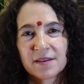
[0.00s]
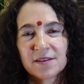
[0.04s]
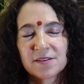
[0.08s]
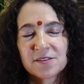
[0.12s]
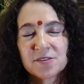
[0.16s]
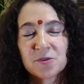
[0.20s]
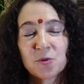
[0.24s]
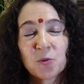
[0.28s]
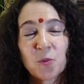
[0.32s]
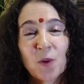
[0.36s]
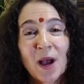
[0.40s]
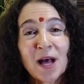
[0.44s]

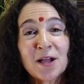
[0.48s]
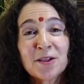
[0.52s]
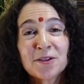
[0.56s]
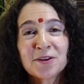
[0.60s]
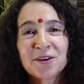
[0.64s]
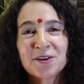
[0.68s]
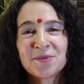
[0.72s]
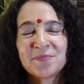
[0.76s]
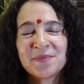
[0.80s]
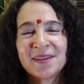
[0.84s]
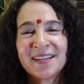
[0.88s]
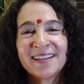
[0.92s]
to
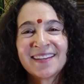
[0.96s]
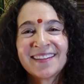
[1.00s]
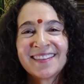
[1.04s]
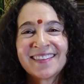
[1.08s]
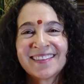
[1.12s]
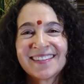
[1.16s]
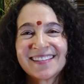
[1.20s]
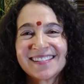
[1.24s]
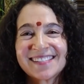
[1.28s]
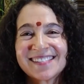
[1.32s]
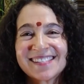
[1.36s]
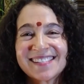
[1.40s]
welcome in
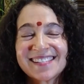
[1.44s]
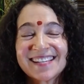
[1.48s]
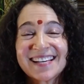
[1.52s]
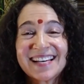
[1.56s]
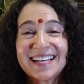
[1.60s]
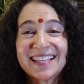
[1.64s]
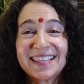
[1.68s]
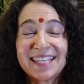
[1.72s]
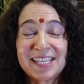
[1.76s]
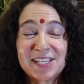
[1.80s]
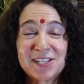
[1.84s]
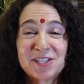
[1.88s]

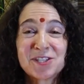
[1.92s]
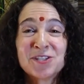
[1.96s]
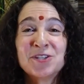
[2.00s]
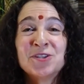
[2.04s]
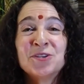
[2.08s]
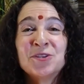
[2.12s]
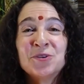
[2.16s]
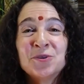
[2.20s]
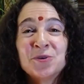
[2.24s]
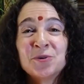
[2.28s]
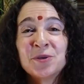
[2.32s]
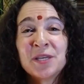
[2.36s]
this
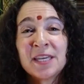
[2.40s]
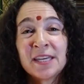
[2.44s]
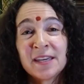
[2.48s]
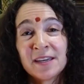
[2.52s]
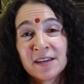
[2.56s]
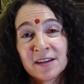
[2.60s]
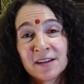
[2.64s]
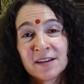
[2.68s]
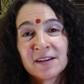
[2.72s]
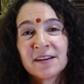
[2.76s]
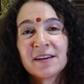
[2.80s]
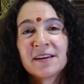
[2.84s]
new
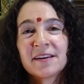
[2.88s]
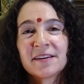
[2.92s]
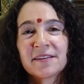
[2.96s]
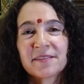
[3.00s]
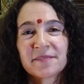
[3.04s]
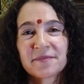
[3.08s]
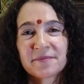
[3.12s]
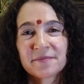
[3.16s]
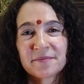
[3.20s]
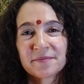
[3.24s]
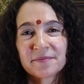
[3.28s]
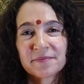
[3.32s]
year
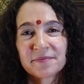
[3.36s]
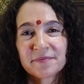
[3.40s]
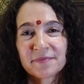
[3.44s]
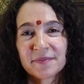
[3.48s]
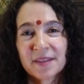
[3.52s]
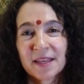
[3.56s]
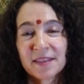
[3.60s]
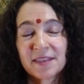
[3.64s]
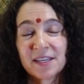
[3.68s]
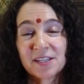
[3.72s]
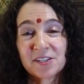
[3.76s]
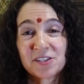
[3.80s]

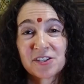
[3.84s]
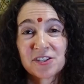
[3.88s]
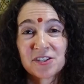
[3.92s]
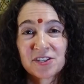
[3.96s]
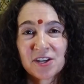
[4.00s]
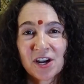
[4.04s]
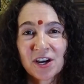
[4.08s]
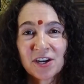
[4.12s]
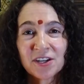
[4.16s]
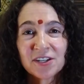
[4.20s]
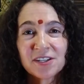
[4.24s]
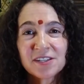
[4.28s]
that
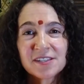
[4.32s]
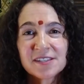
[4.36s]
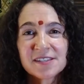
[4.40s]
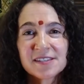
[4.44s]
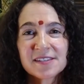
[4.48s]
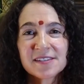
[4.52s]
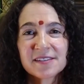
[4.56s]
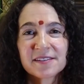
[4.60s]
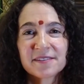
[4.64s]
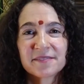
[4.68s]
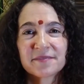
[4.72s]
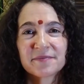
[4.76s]

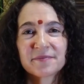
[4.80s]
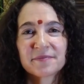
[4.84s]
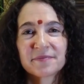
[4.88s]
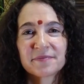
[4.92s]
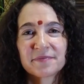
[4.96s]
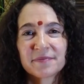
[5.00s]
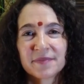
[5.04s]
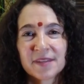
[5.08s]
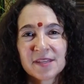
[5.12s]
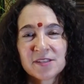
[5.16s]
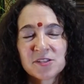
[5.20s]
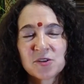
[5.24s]
starts,
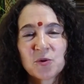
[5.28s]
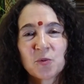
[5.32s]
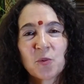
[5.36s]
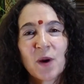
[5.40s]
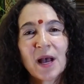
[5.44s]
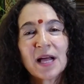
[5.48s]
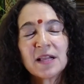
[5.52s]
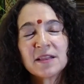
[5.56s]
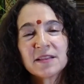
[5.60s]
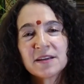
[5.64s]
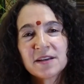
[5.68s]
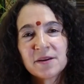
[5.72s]
to
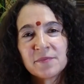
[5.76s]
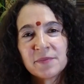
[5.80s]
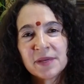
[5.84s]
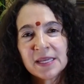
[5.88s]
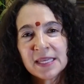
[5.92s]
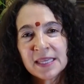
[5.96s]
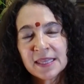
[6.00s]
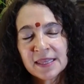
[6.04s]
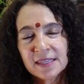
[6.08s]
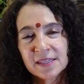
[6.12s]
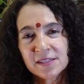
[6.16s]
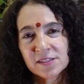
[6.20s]
welcome
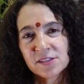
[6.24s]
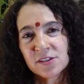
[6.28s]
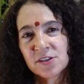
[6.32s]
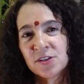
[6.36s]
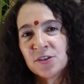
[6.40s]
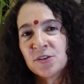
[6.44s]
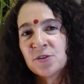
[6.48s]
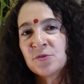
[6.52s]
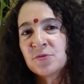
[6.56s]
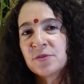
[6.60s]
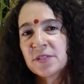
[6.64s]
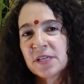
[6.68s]
in this
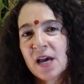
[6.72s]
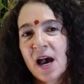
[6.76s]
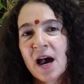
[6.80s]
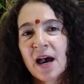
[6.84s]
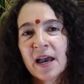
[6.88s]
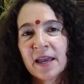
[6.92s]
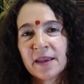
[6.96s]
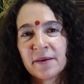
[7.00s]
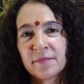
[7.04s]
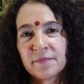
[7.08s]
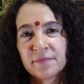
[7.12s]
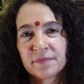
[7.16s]
new
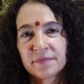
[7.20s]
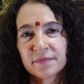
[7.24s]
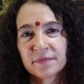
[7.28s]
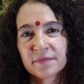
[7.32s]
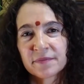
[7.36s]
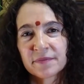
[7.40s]
time.